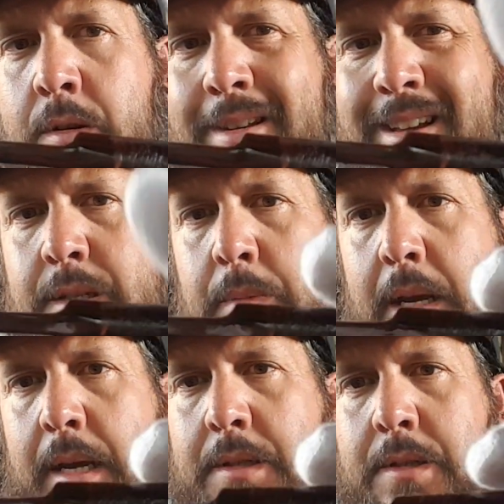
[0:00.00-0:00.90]
nice
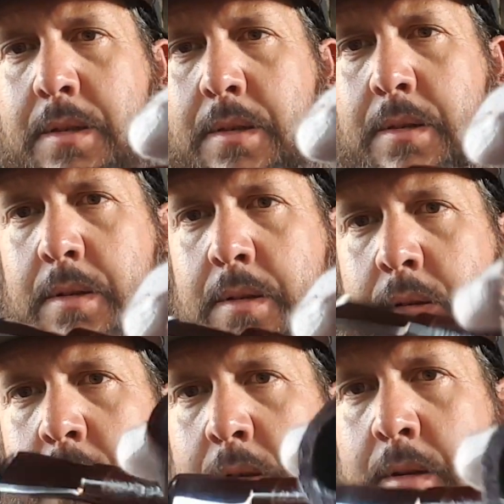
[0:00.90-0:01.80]
blast,
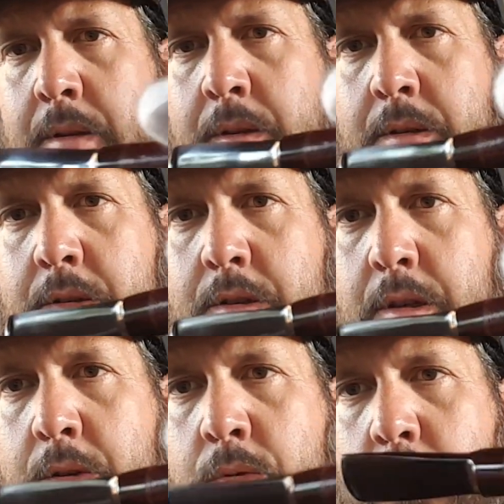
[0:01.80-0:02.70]
just
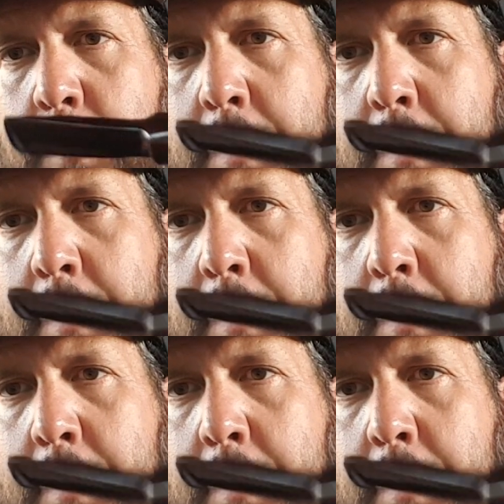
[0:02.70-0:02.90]
a cool